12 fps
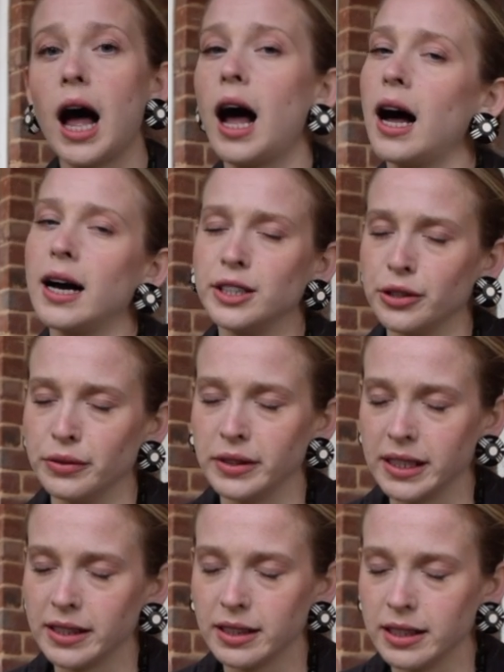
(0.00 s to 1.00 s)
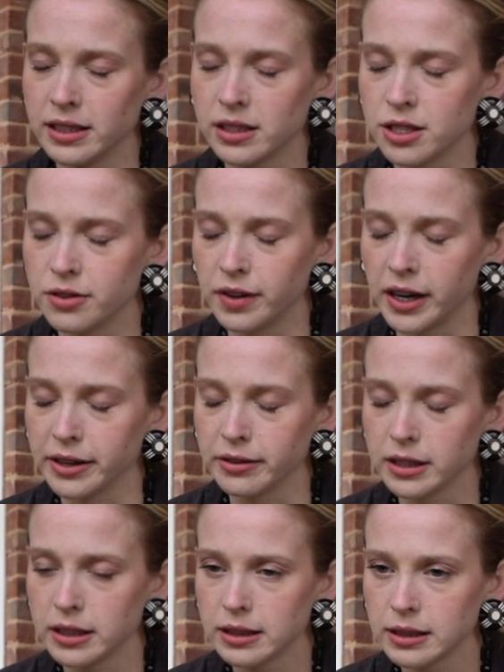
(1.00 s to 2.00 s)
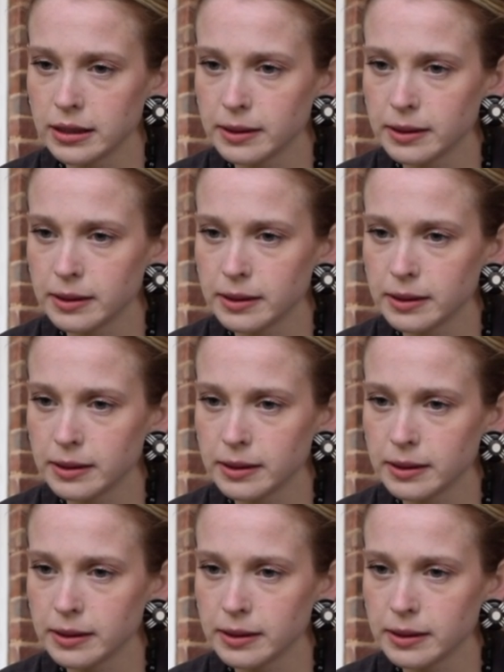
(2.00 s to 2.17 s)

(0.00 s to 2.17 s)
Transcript: I don't think that it's the virus.